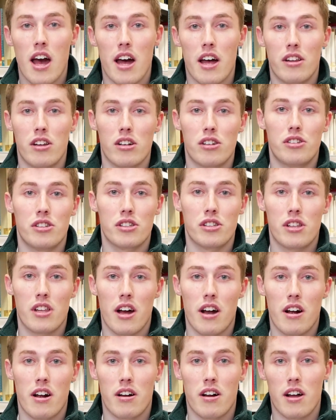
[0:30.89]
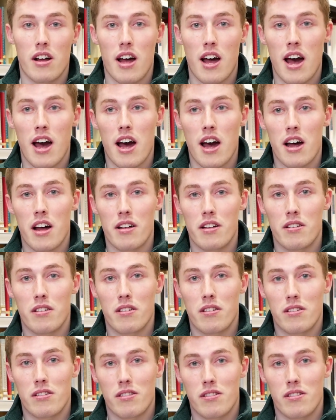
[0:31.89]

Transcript: uh, not just there uh,